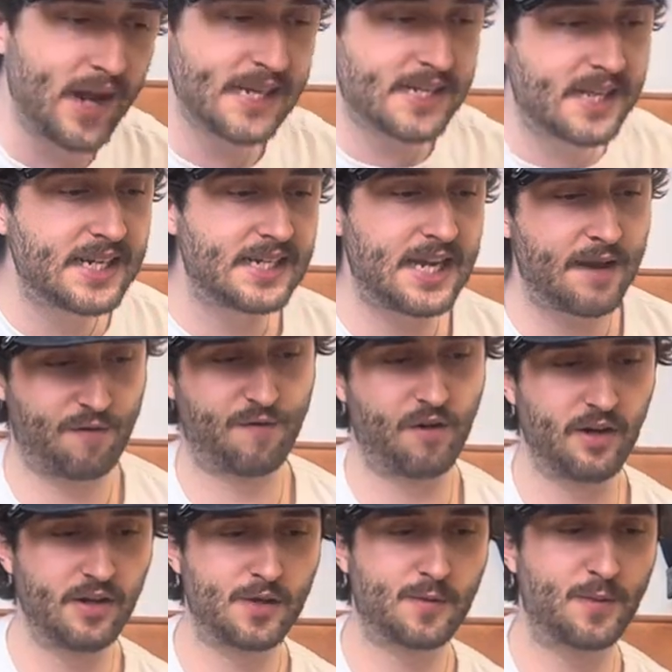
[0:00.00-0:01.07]
is the
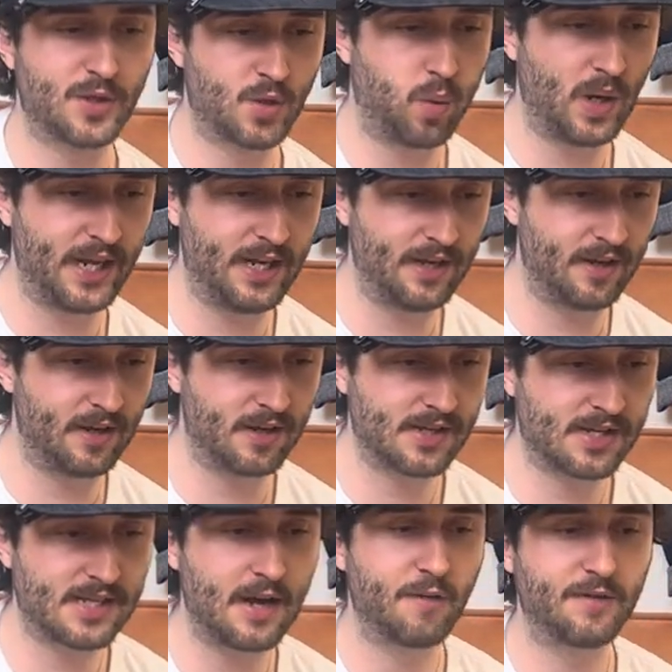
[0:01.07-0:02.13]
difference between
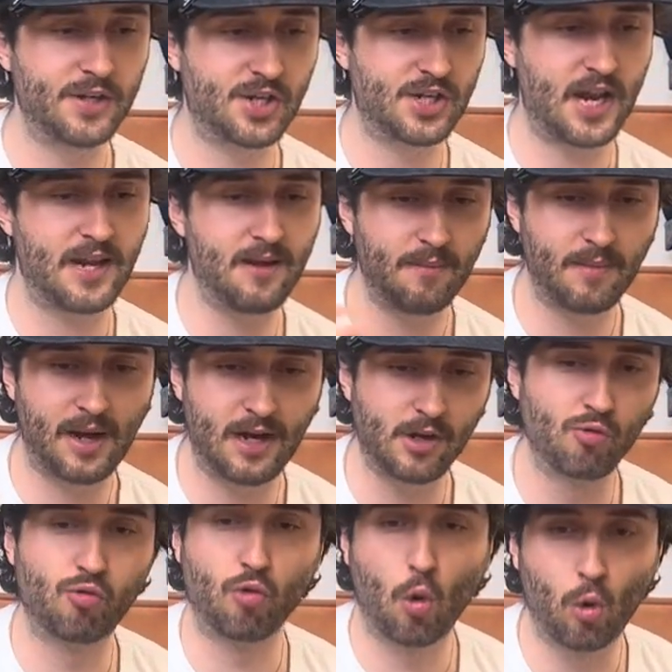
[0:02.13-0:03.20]
selvage denim and
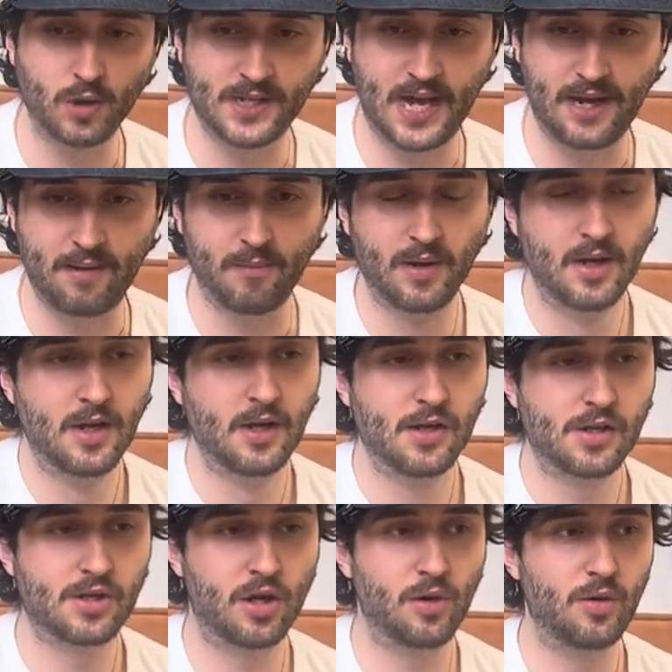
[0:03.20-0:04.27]
raw denim?
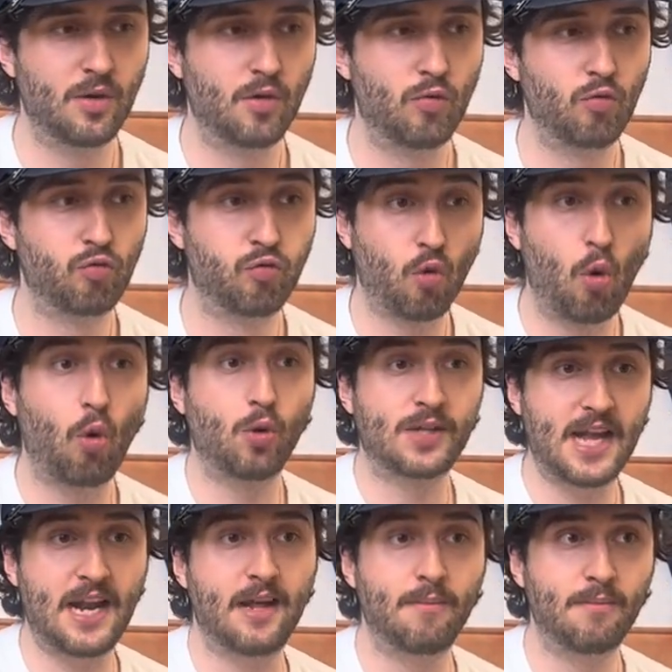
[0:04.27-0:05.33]
So raw
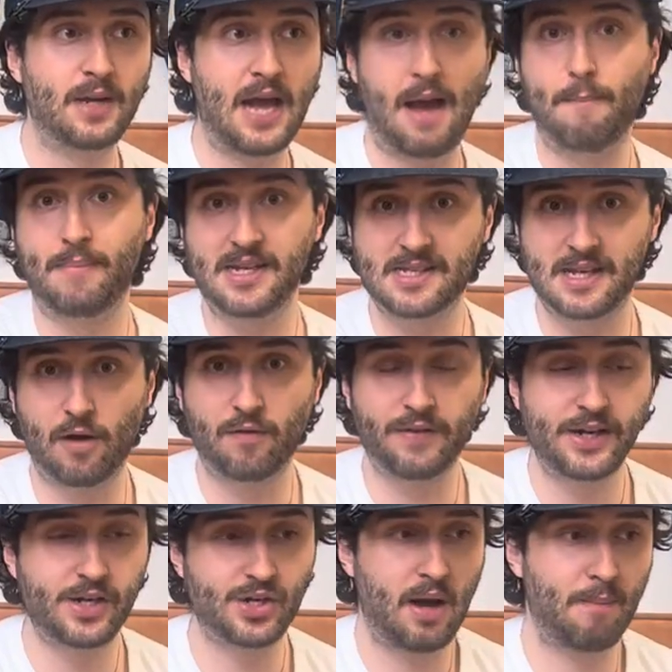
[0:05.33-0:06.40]
denim can be
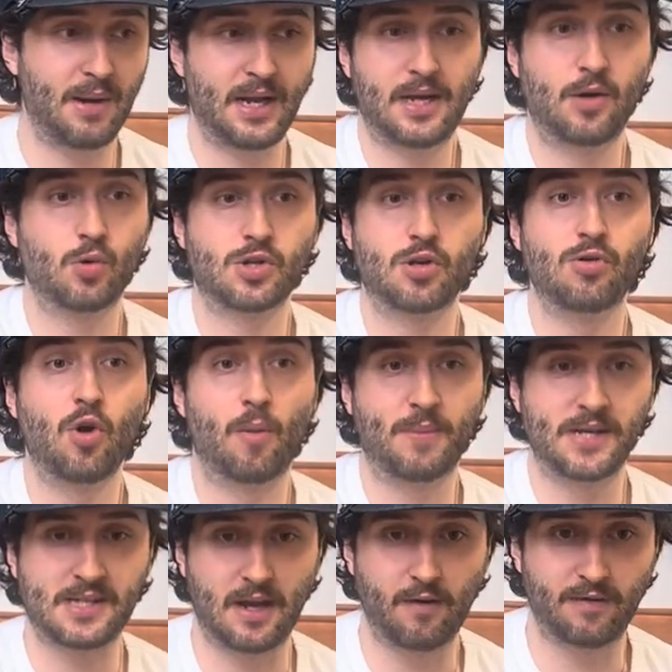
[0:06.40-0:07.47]
selvage, but it can also not be
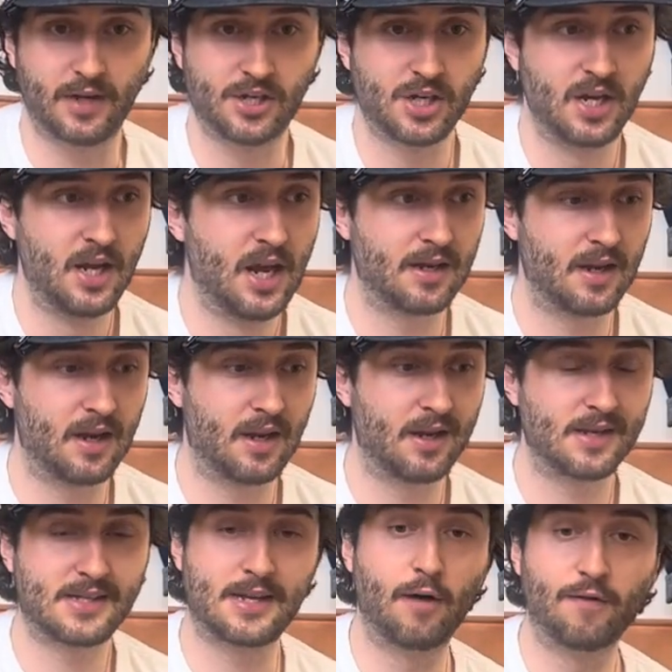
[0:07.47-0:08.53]
selvage.
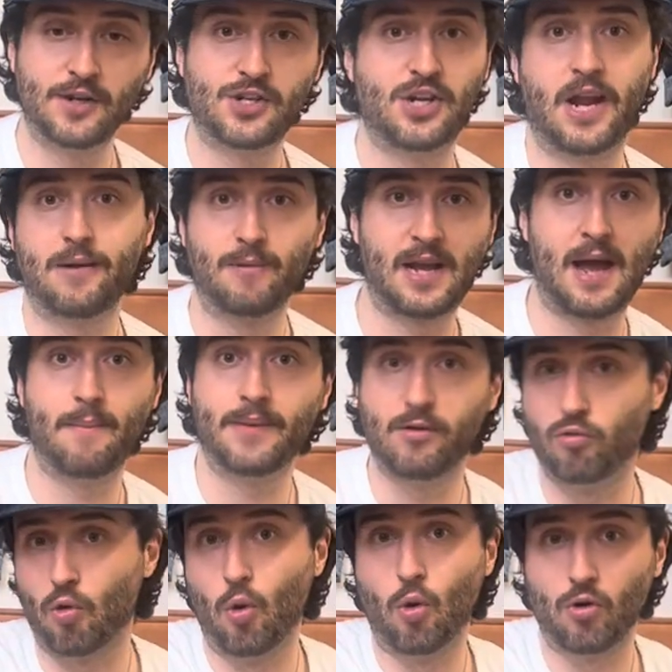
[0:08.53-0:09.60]
Selvage denim can be
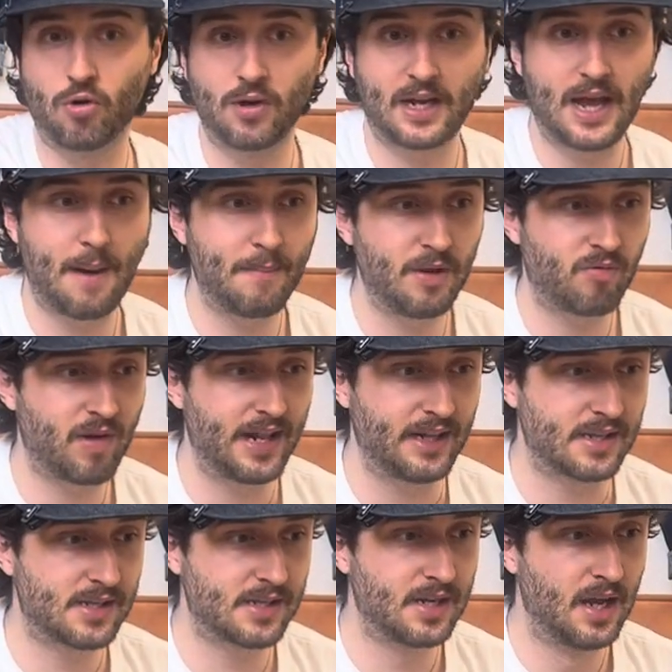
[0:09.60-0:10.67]
raw or it can be
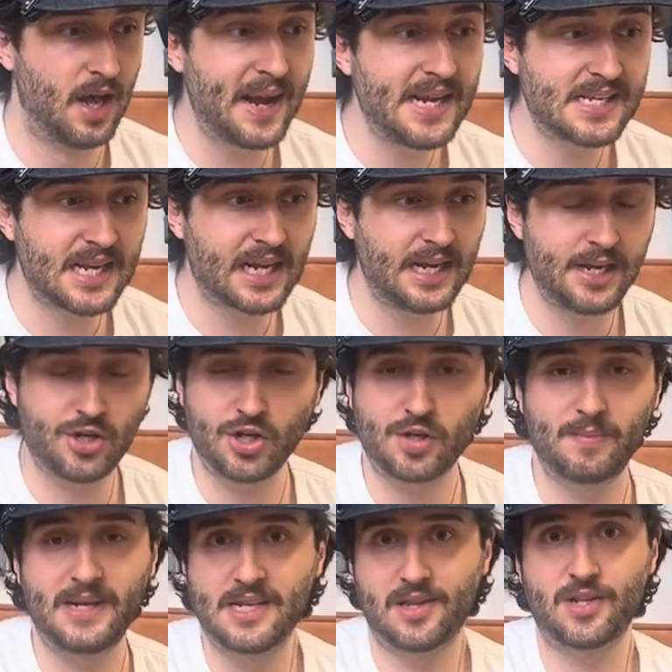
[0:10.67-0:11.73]
rinsed. Basically, it
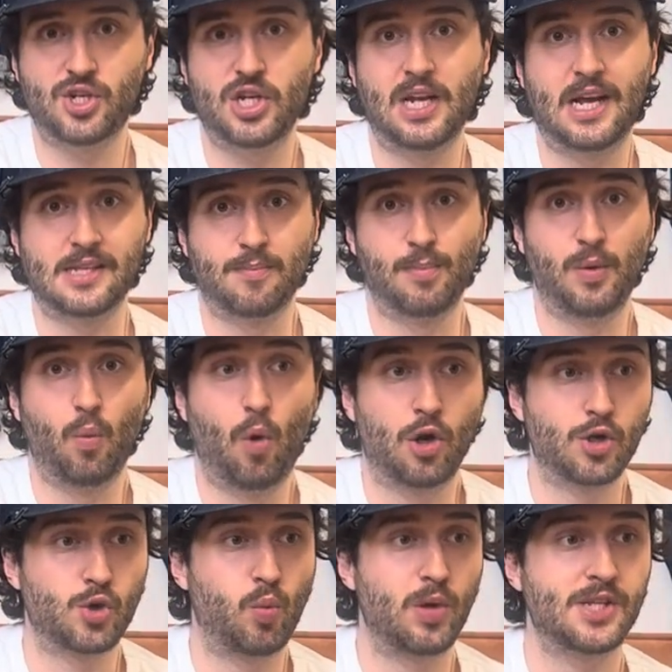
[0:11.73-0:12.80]
just means that the jean hasn't been
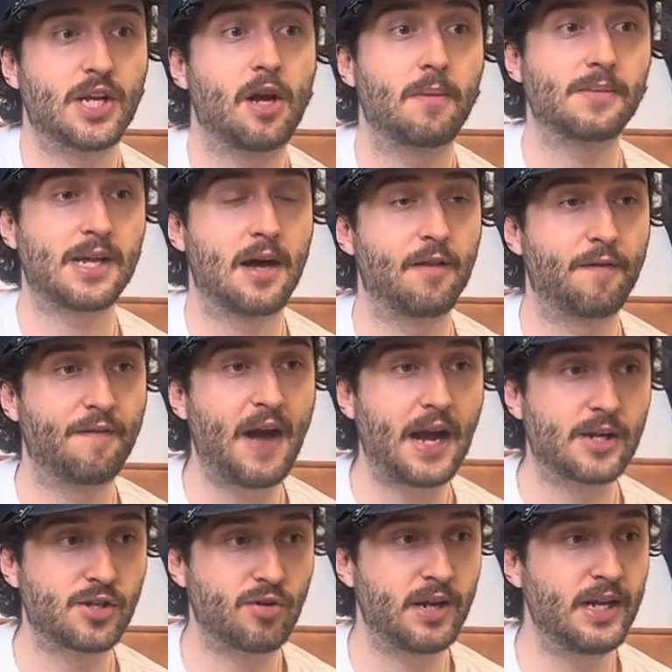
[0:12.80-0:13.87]
washed. Once it comes out of the
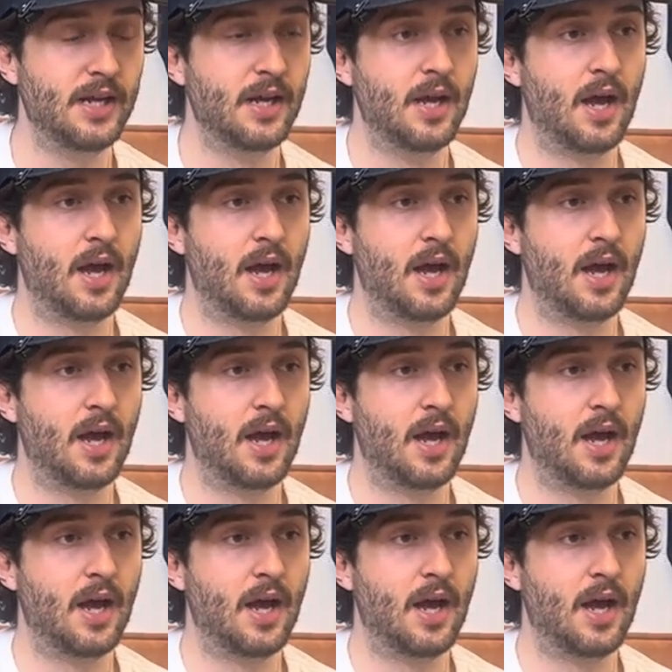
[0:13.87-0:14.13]
factory,